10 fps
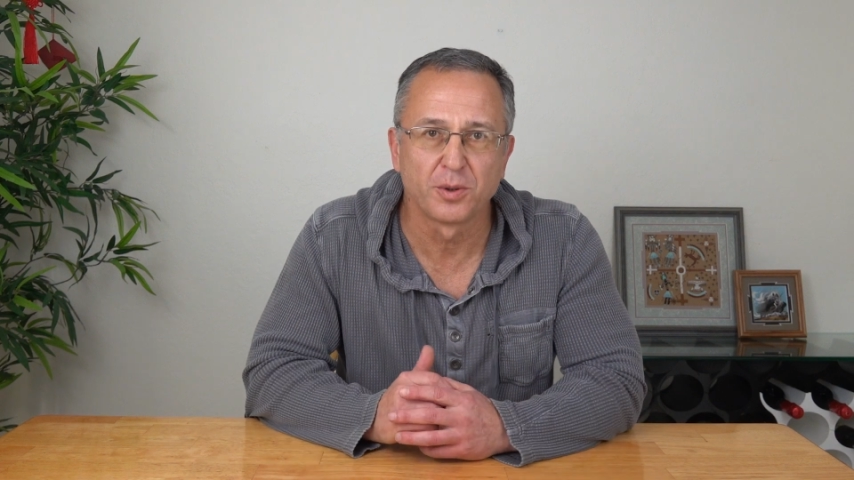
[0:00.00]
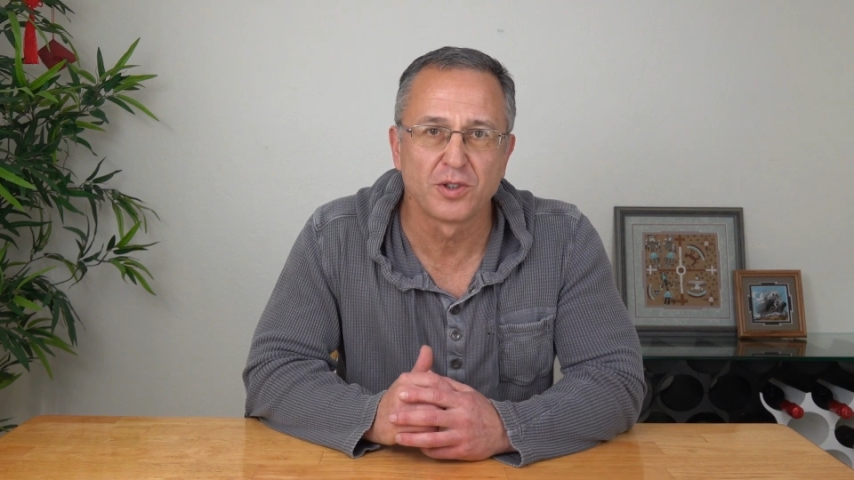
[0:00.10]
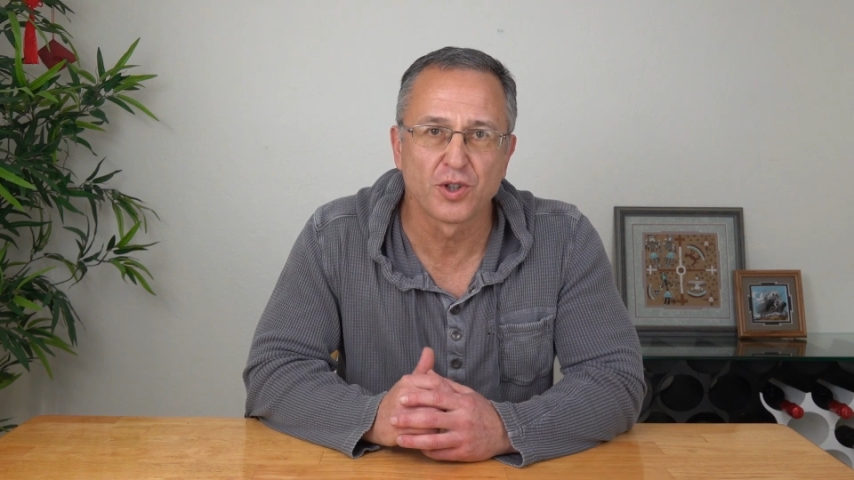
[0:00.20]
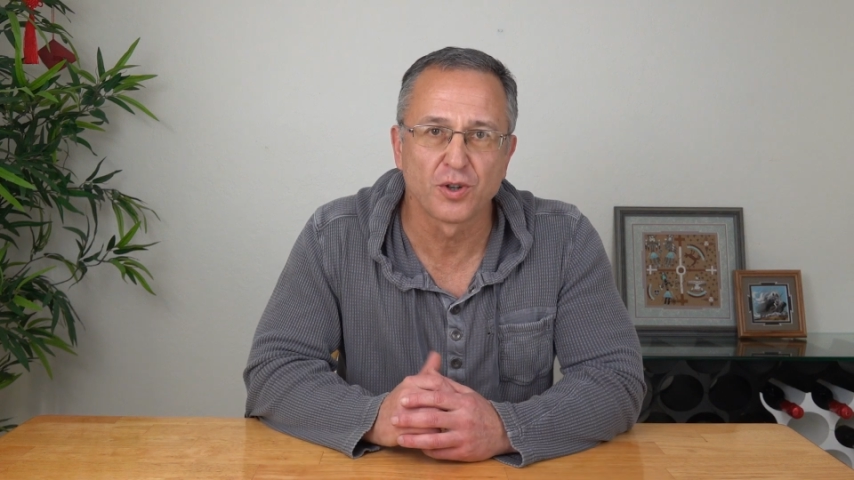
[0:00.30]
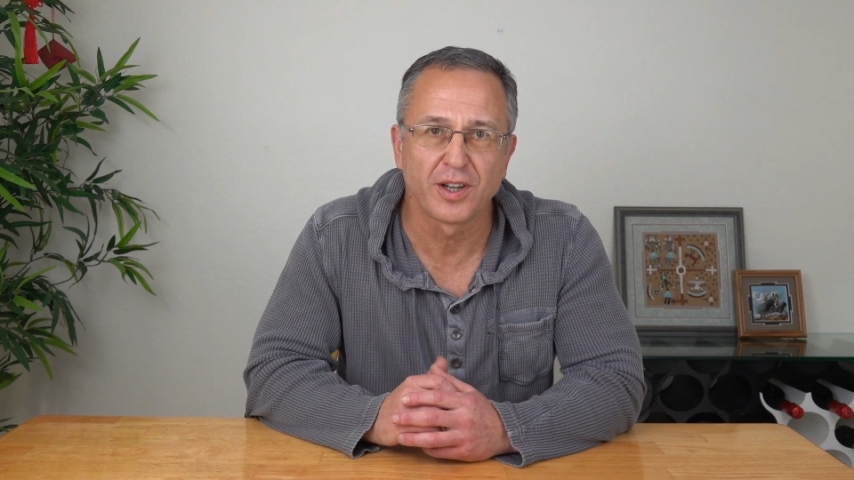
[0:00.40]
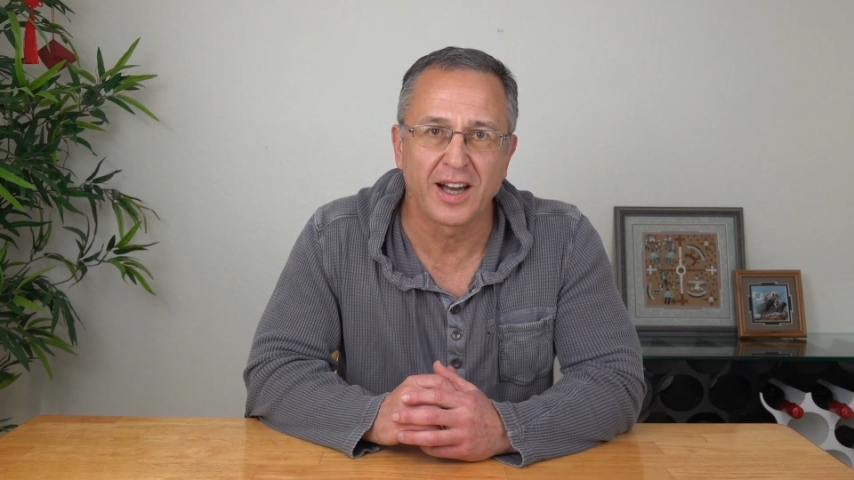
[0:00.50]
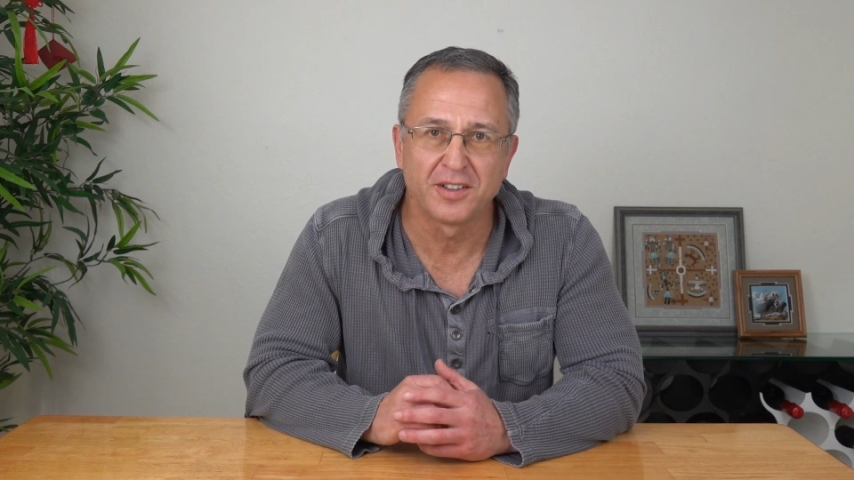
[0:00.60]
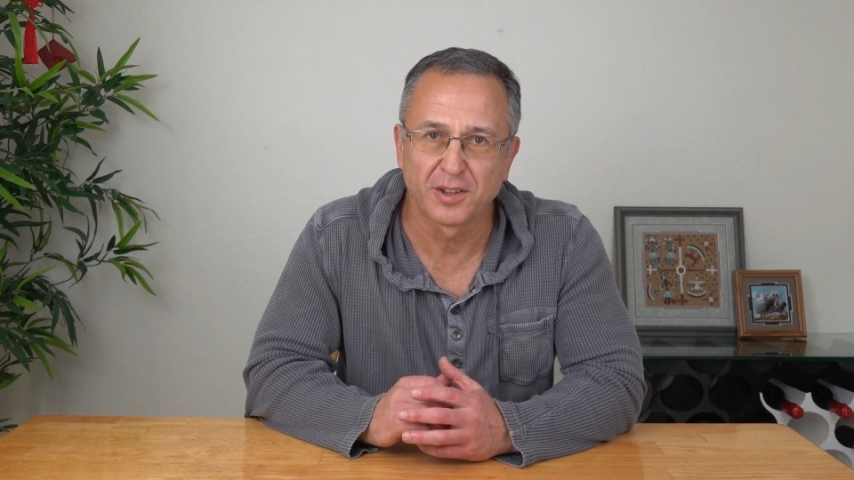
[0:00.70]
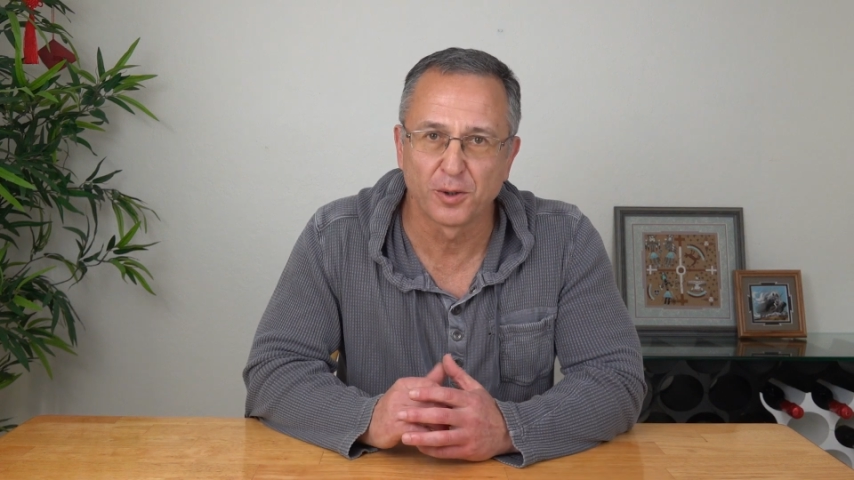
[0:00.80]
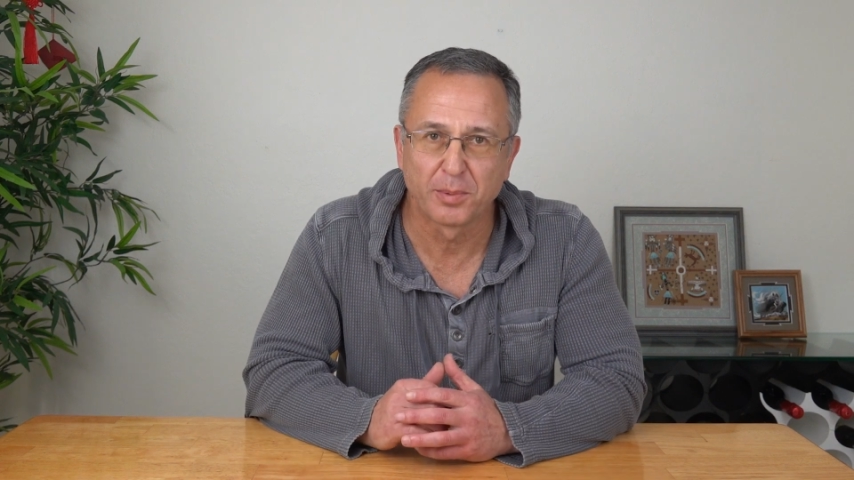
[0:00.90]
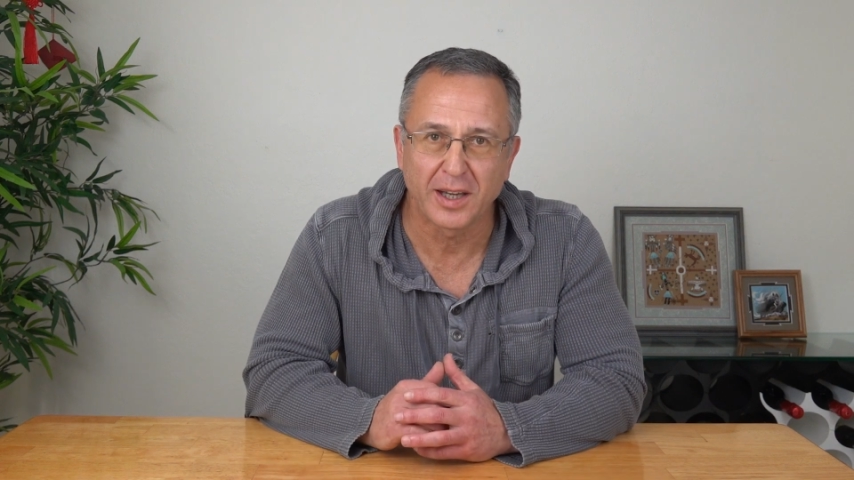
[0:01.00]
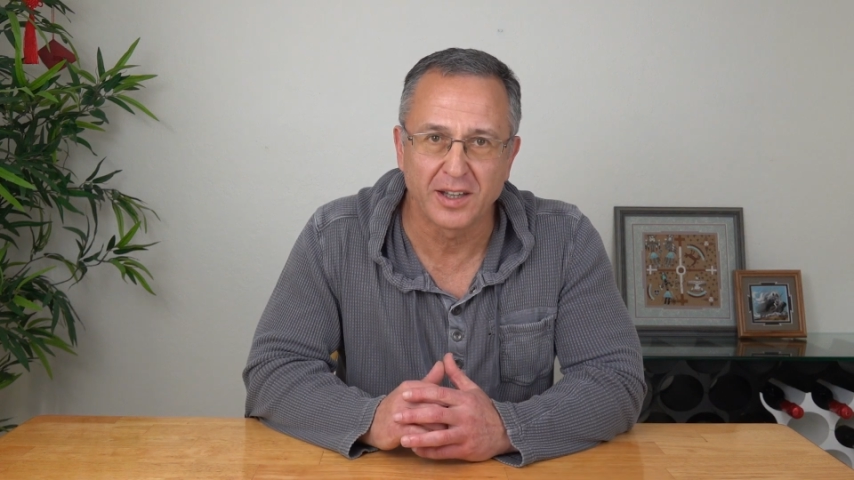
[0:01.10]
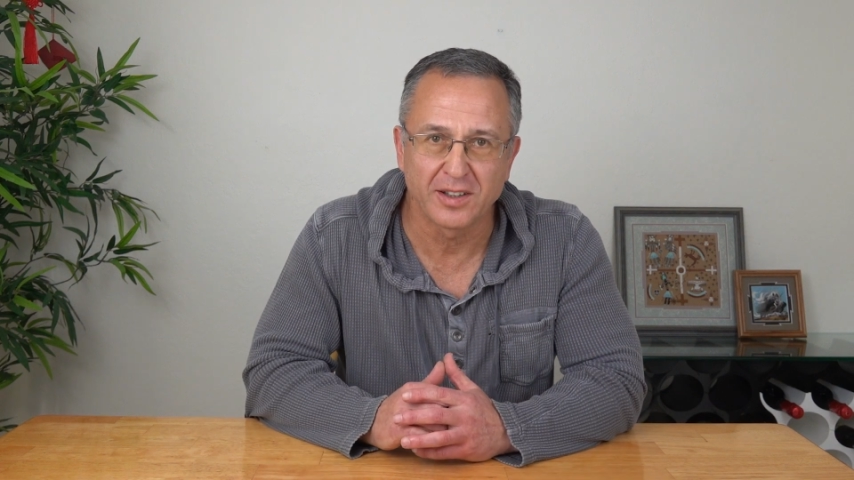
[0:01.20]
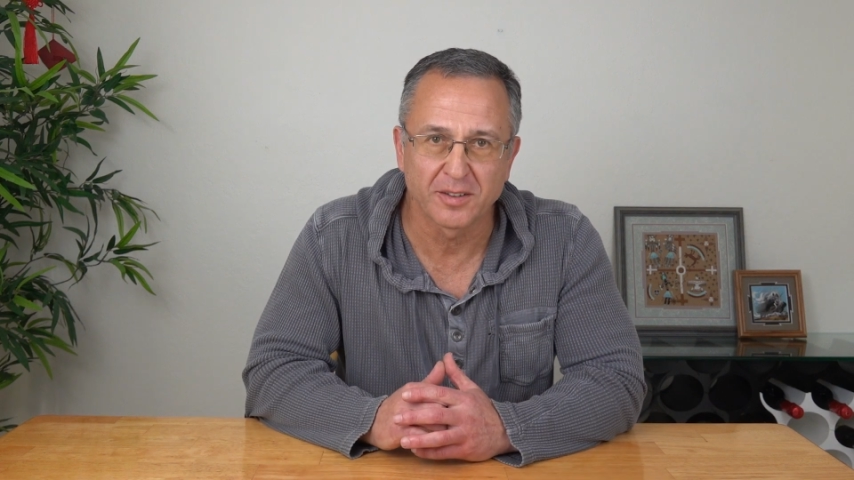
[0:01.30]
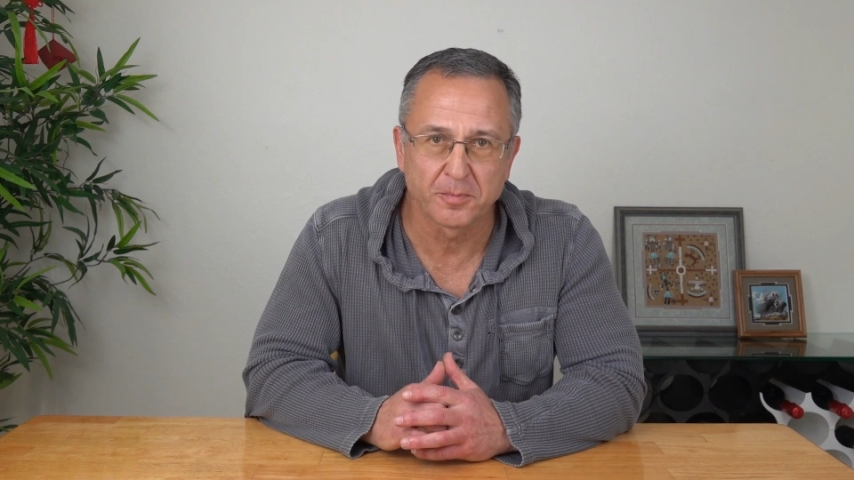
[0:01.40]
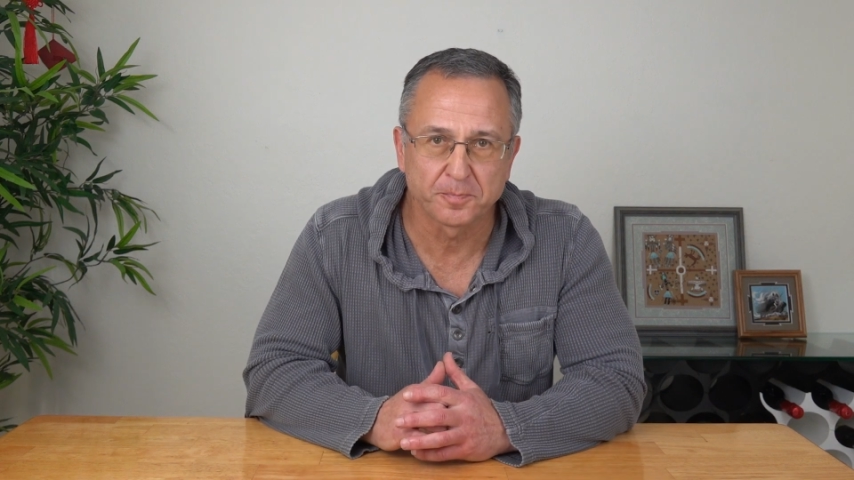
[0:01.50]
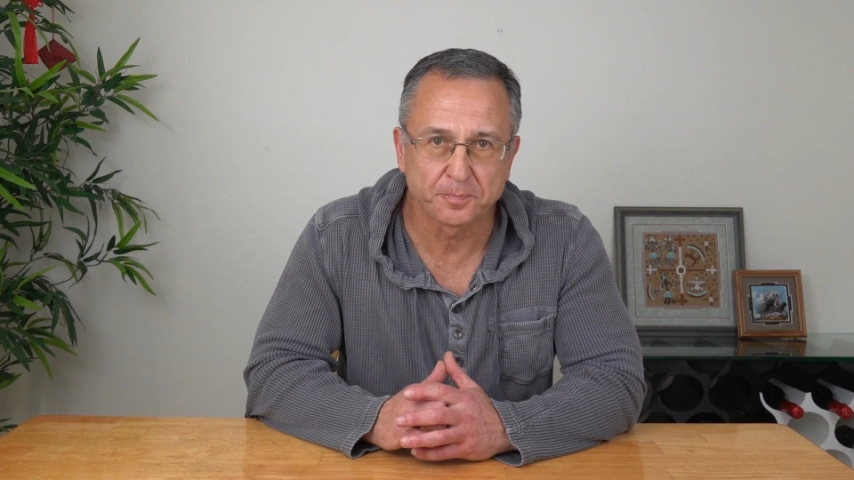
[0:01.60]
enjoy Antelope Canyon.